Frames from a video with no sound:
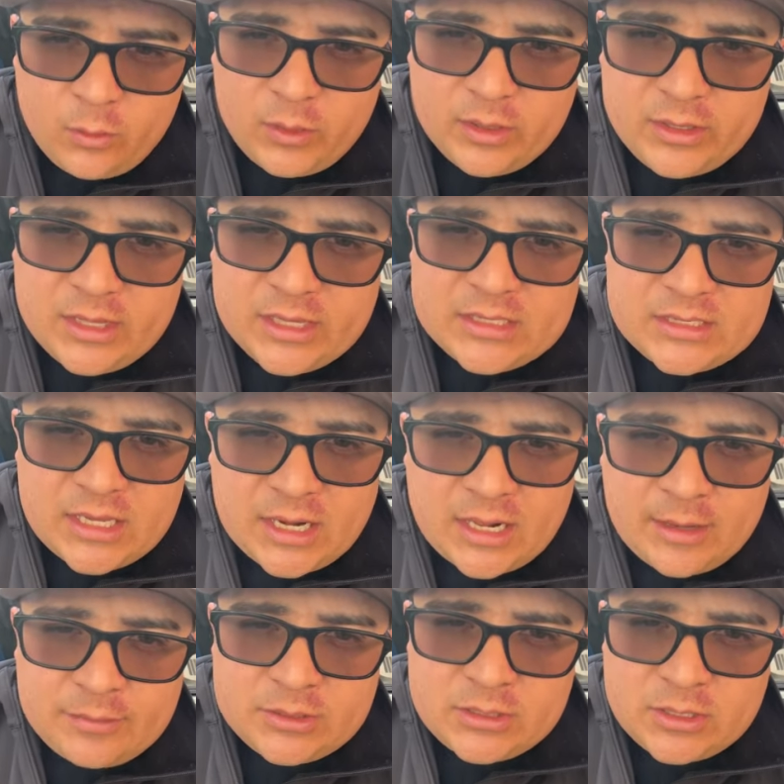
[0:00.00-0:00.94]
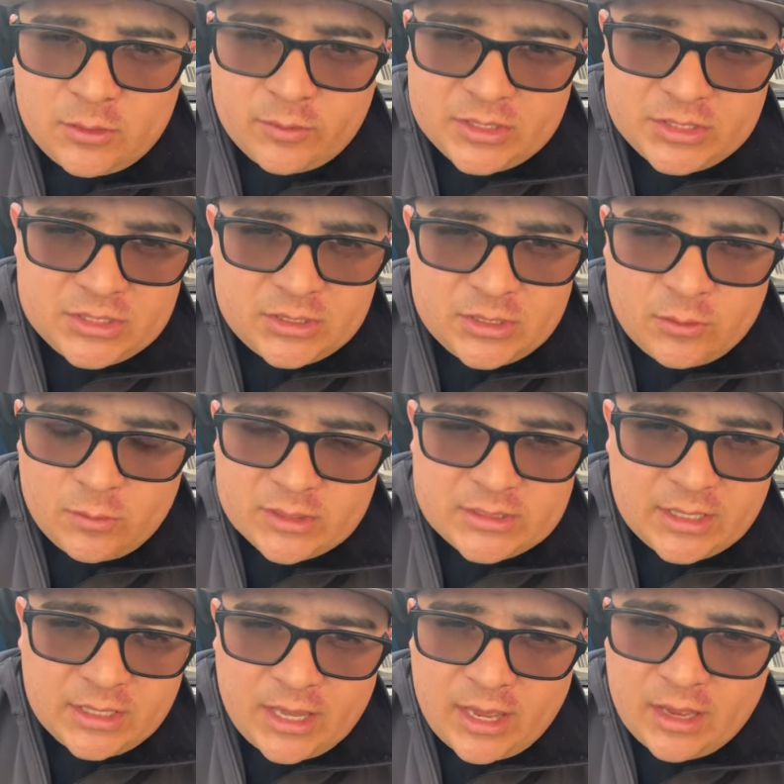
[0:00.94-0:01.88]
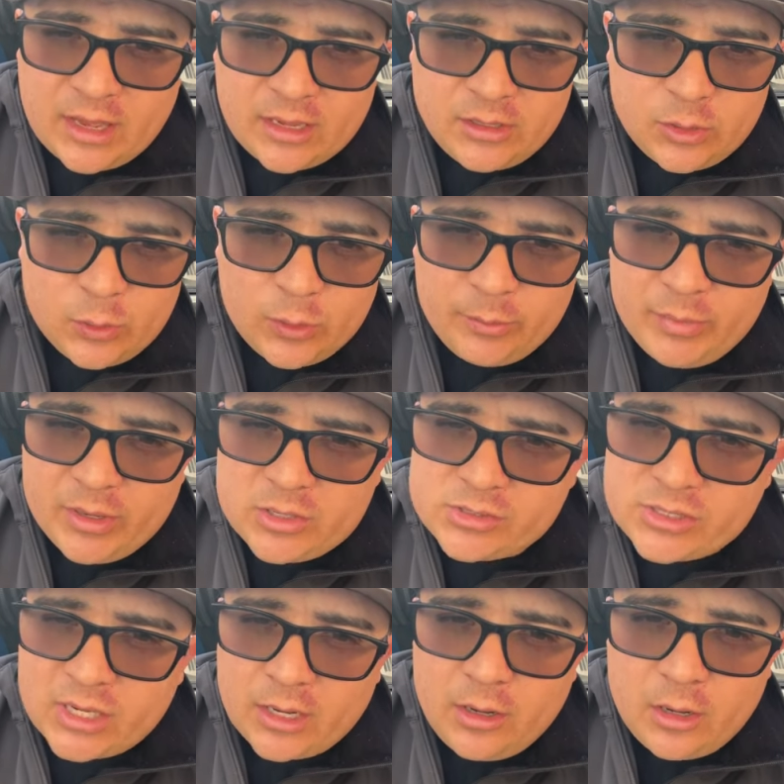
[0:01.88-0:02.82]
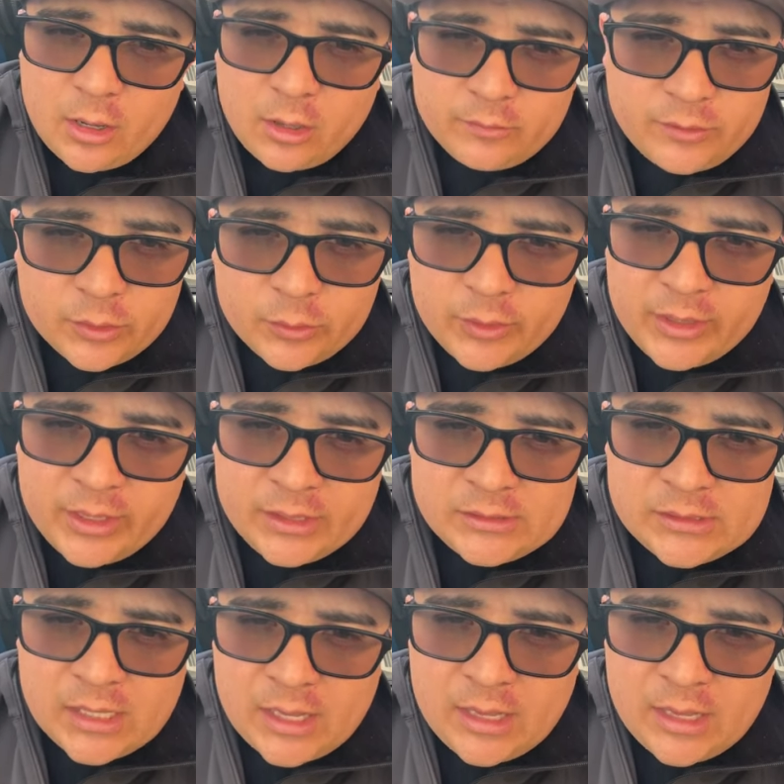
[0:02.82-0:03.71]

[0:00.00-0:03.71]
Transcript: with these setups which once again i do it because i love doing it